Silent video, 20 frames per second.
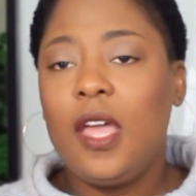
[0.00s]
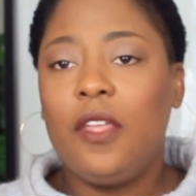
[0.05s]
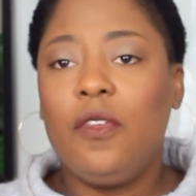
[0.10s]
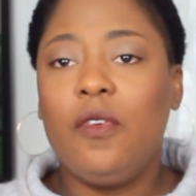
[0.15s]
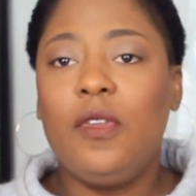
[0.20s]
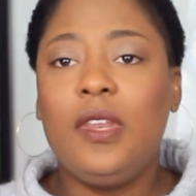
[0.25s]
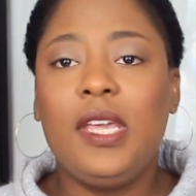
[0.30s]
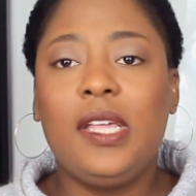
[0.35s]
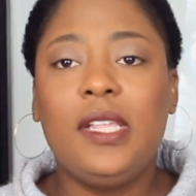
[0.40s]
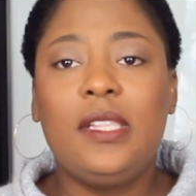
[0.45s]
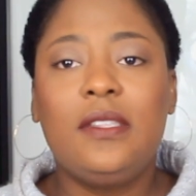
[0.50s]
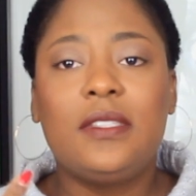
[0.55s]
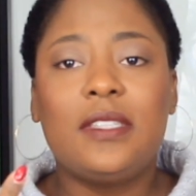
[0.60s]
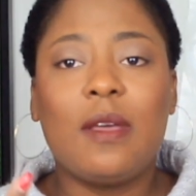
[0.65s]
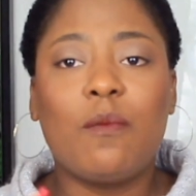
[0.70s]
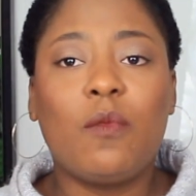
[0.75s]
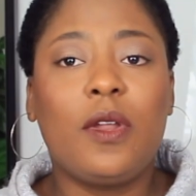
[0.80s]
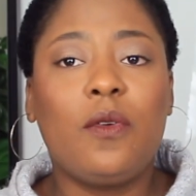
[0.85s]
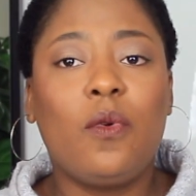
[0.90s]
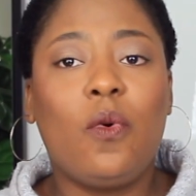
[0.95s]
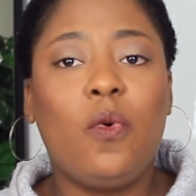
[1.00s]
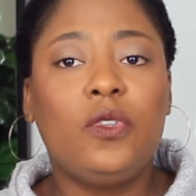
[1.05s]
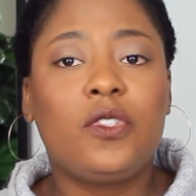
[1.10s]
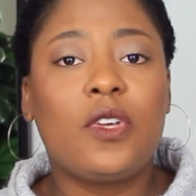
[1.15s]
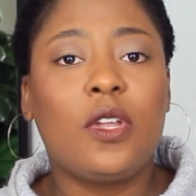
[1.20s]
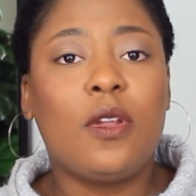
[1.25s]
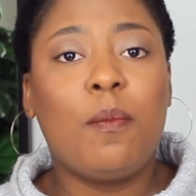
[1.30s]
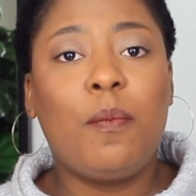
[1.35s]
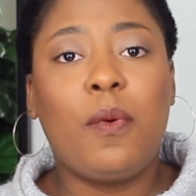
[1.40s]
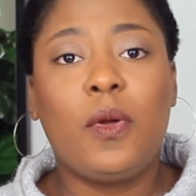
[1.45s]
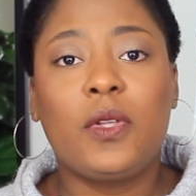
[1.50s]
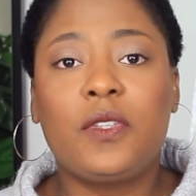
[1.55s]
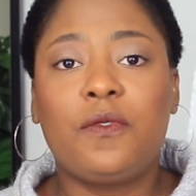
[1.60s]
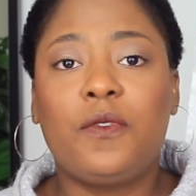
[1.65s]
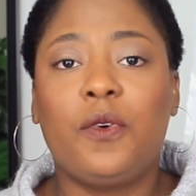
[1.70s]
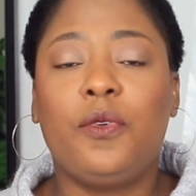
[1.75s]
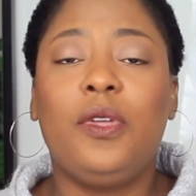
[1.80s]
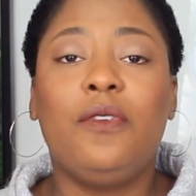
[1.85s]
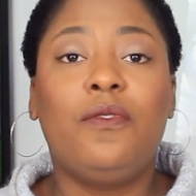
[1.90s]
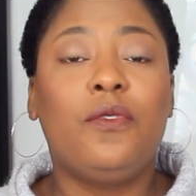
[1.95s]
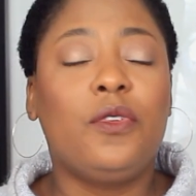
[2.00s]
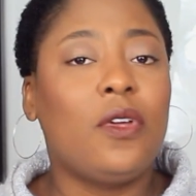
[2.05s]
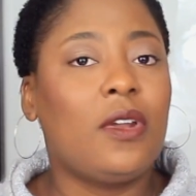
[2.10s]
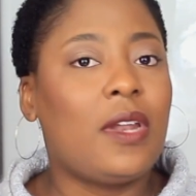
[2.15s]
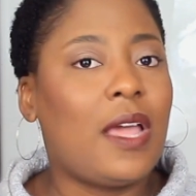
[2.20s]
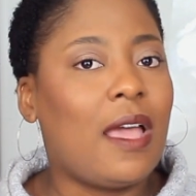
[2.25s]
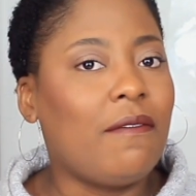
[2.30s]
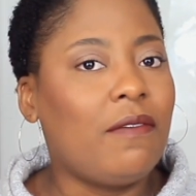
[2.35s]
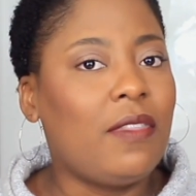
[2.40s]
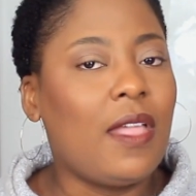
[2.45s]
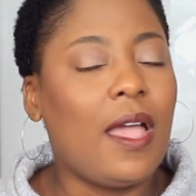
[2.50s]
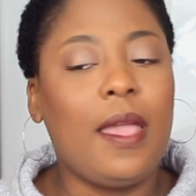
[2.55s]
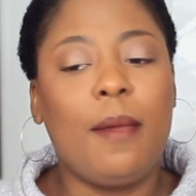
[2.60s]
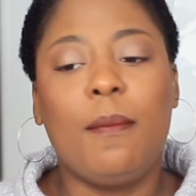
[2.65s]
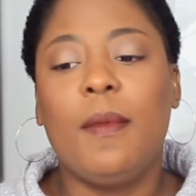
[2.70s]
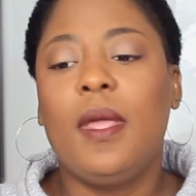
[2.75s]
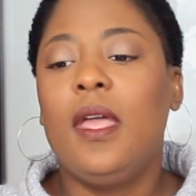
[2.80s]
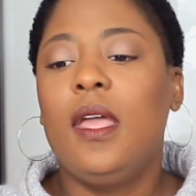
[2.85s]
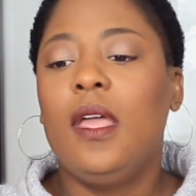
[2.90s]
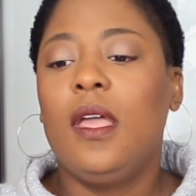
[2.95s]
You need someone who's going to post for you if you don't have time.